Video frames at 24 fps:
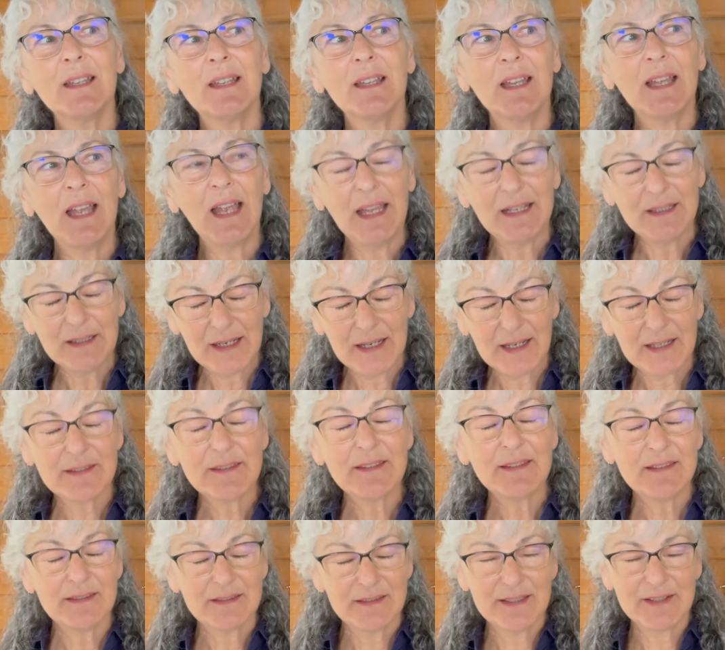
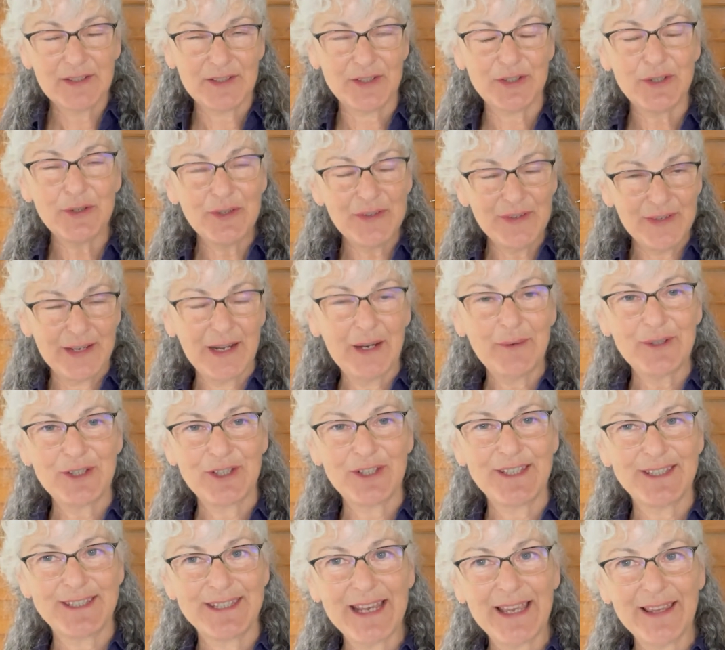the student that I was
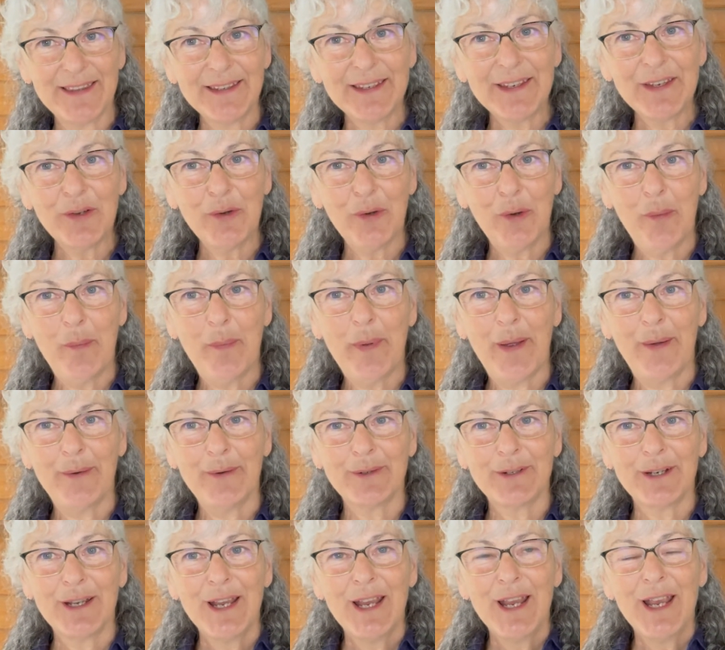just telling you
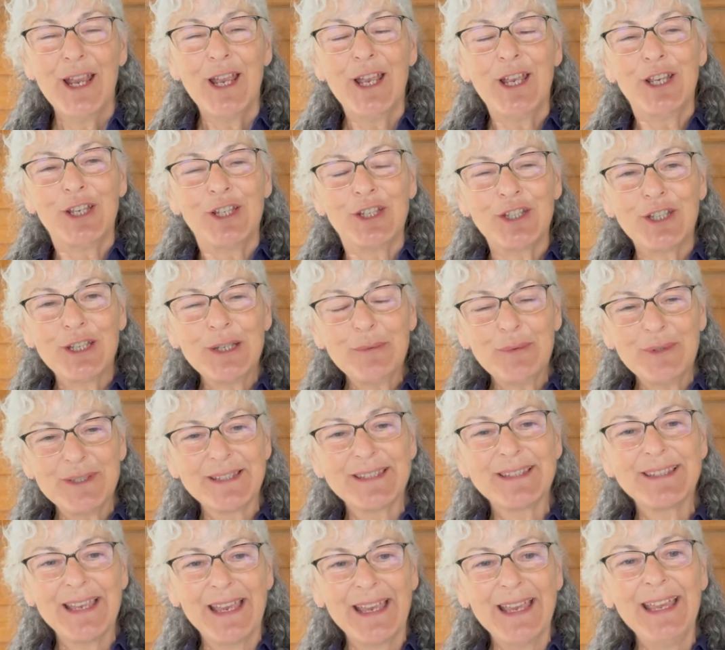about, she was
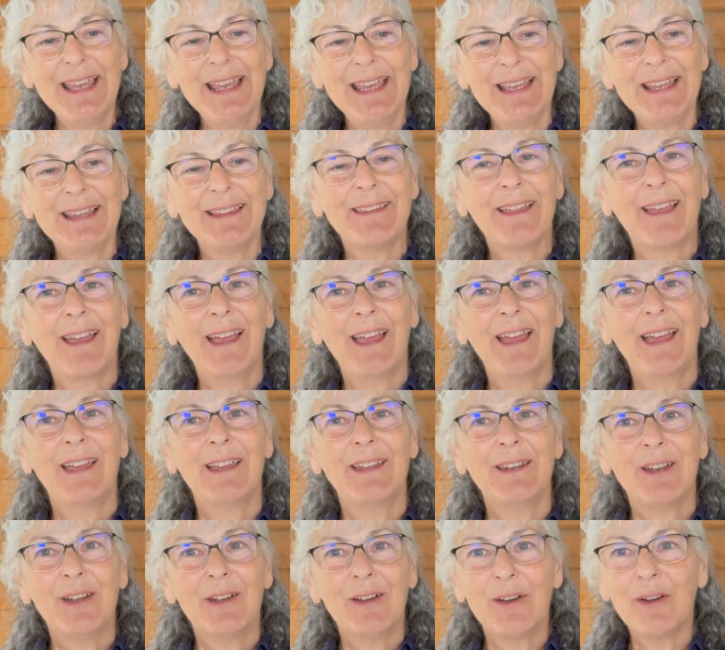saying
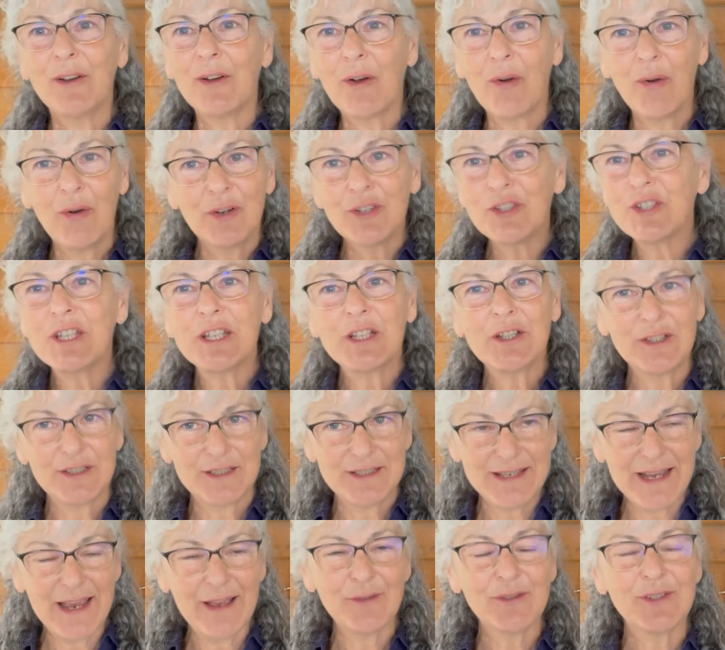that she could
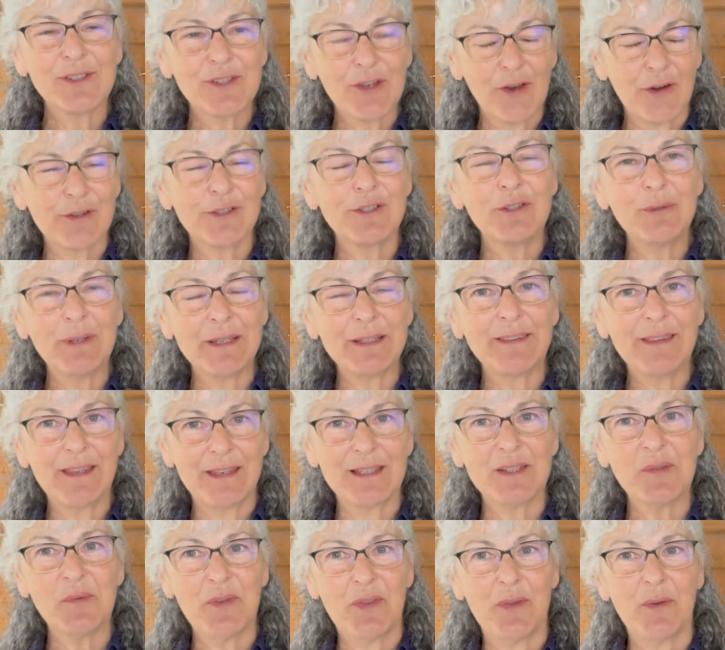now start doing
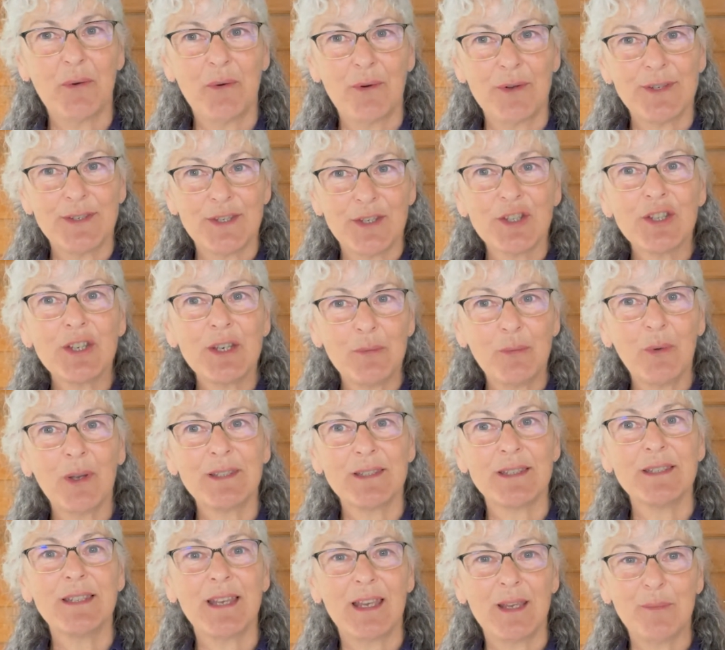things with her horse that she
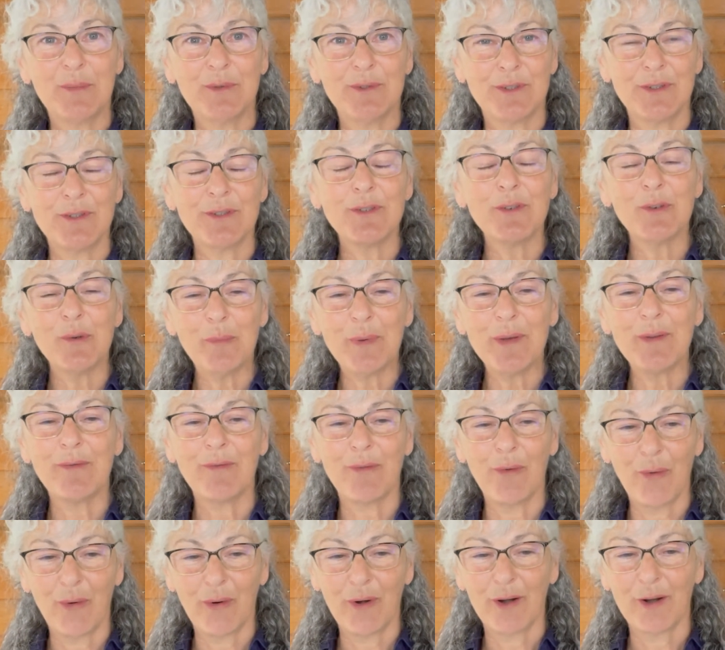wasn't able to do
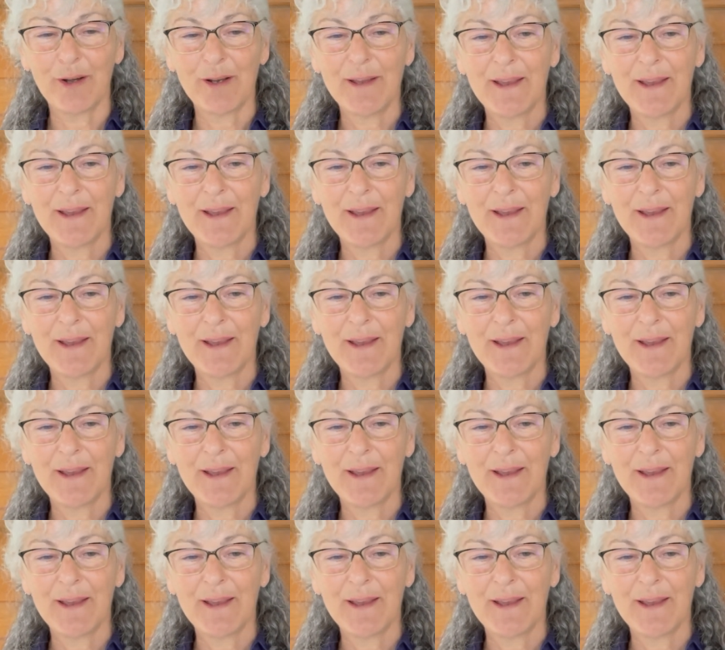before.